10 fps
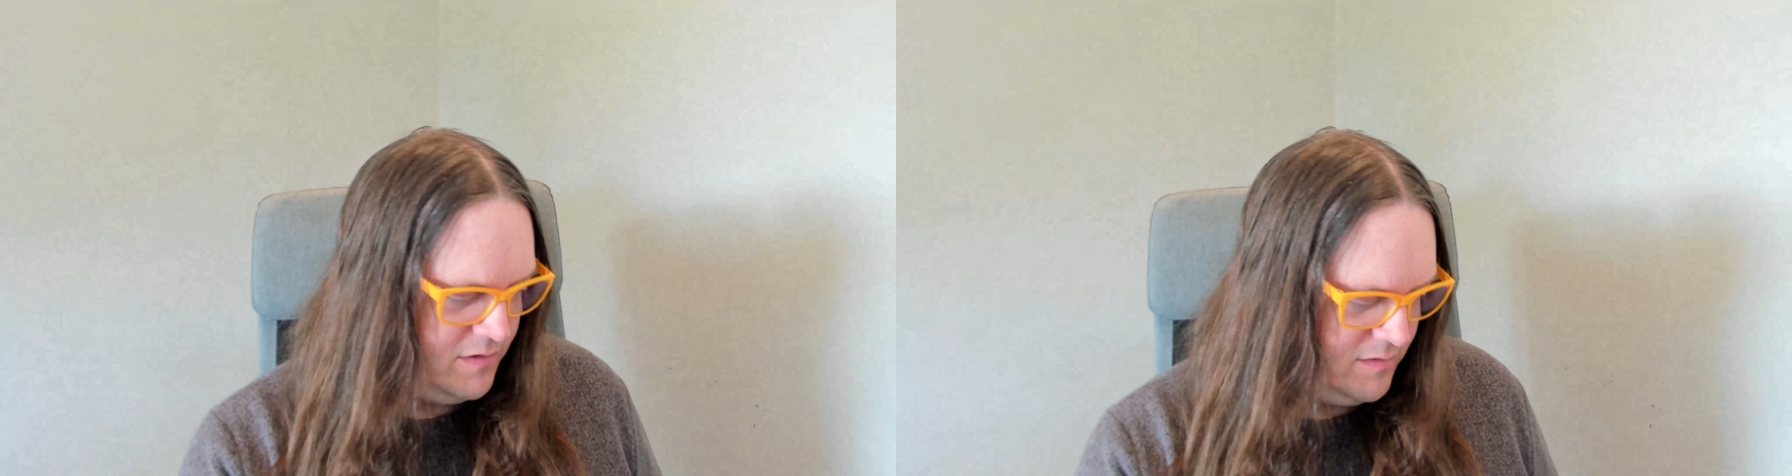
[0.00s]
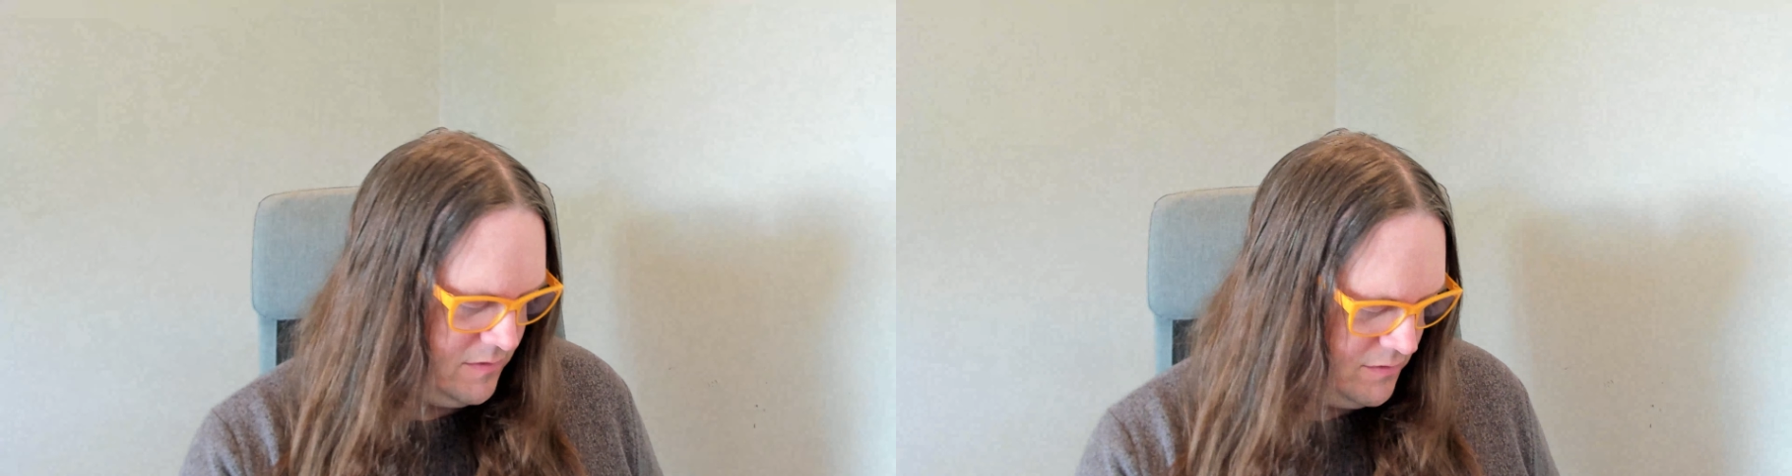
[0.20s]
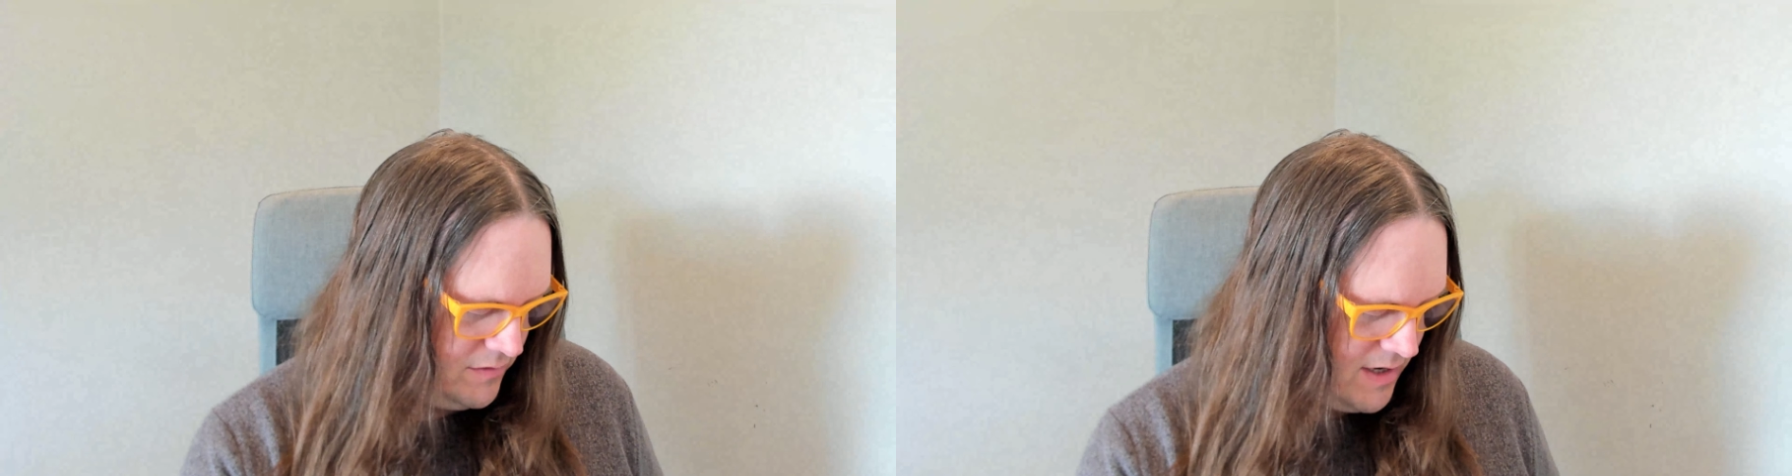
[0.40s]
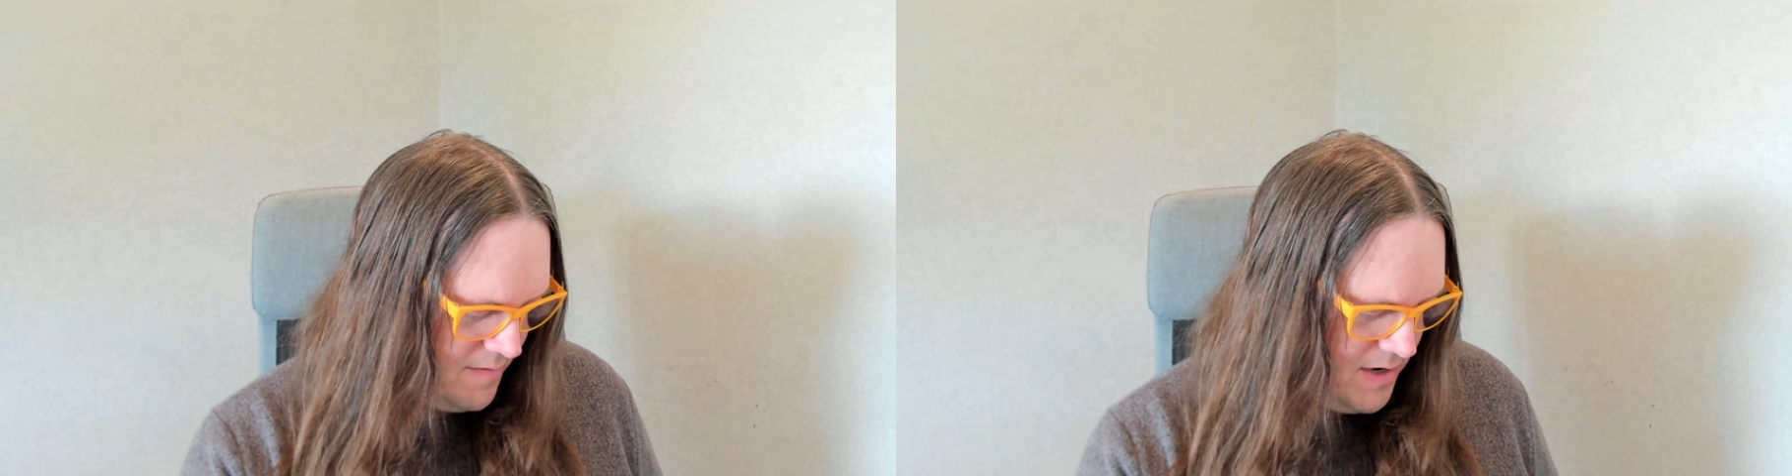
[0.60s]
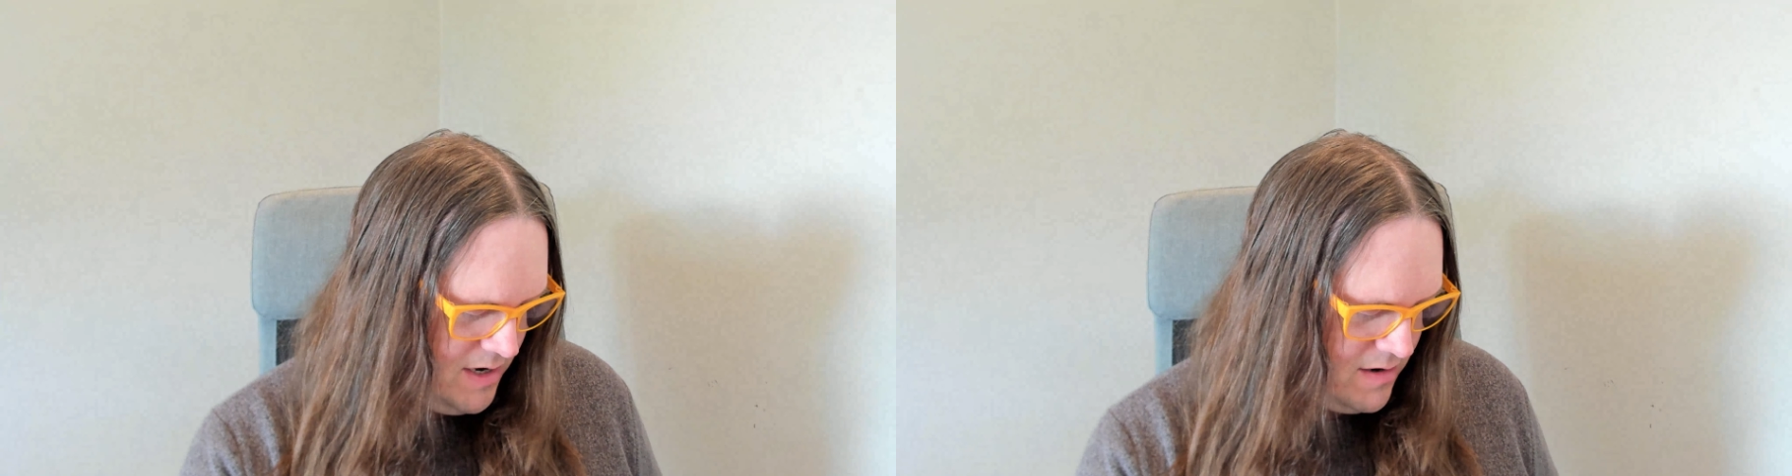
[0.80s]
I'm not sure how
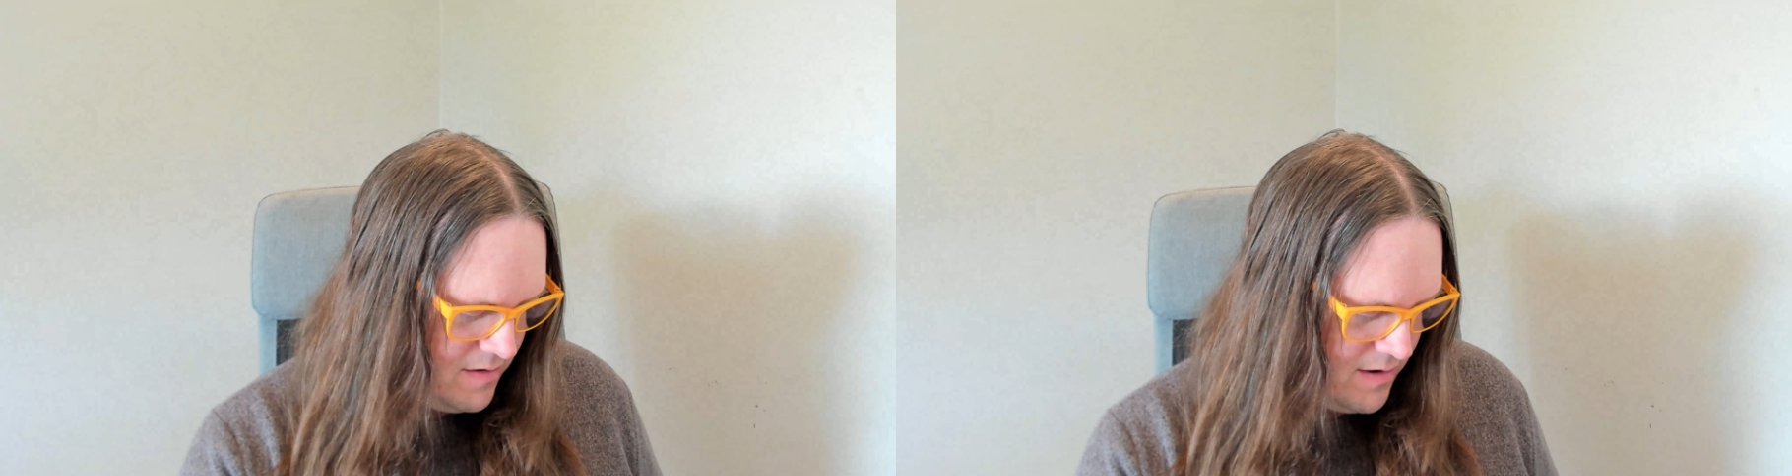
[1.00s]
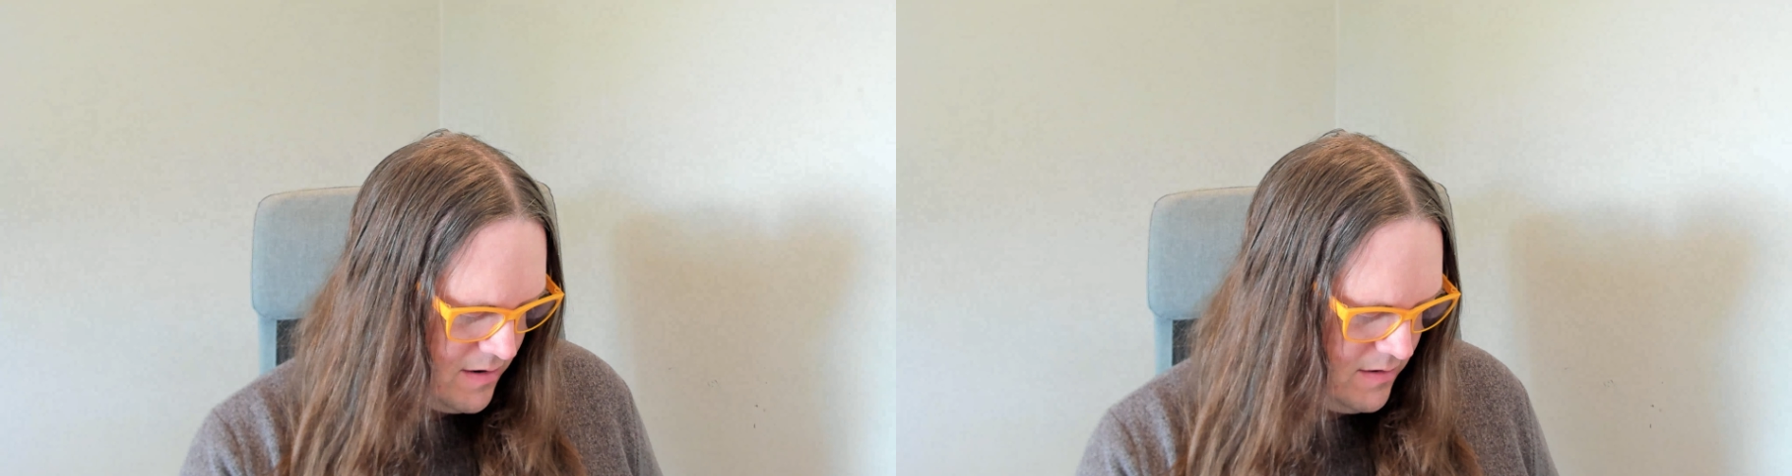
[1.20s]
many there are.